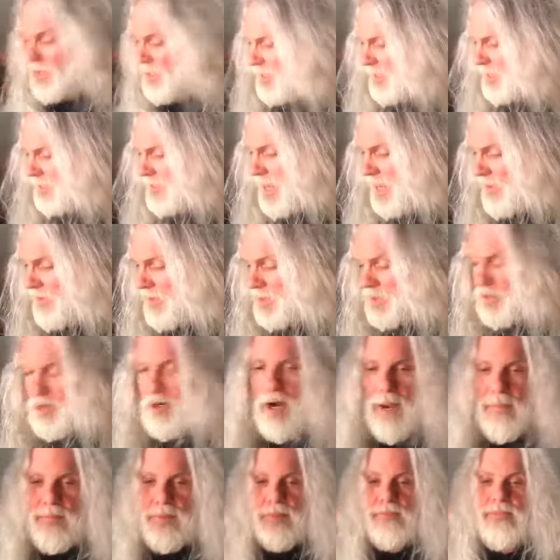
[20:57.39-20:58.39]
Now, the
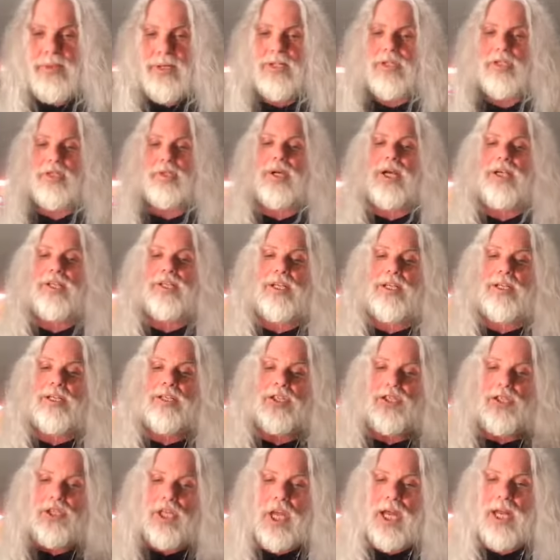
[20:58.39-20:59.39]
Trump administration has
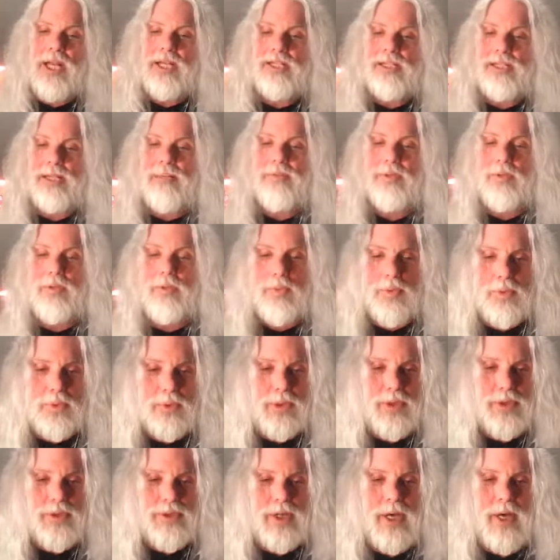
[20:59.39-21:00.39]
changed some of the
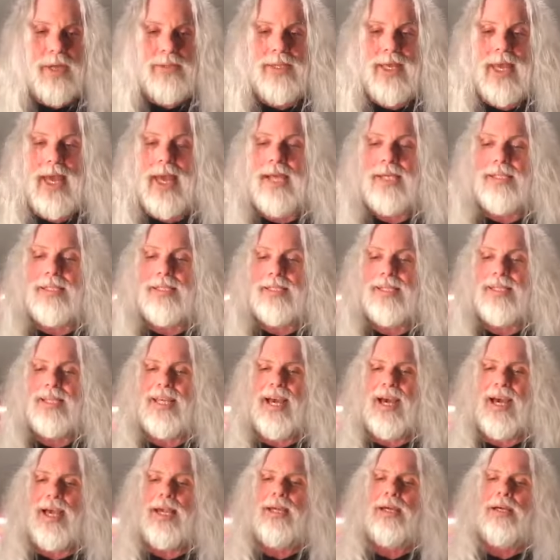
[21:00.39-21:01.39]
rules on the
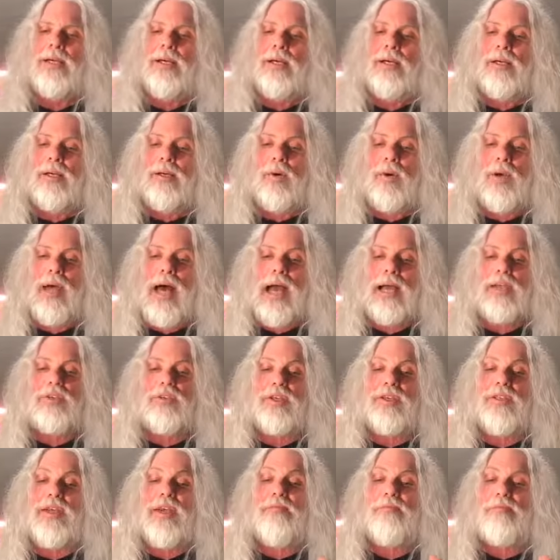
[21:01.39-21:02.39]
ACA, or
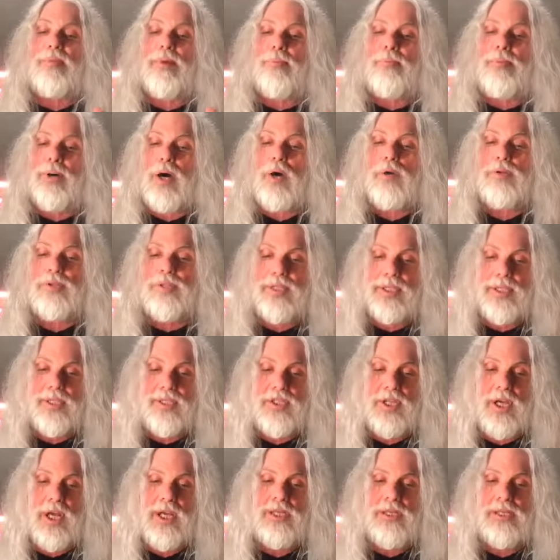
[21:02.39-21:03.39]
actually they've proposed these
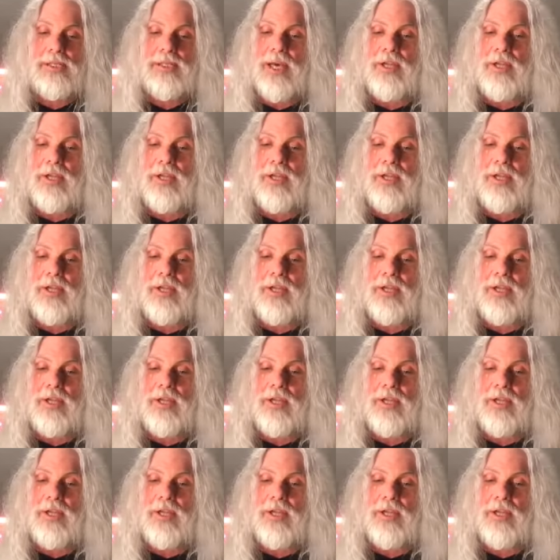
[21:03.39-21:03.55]
changes.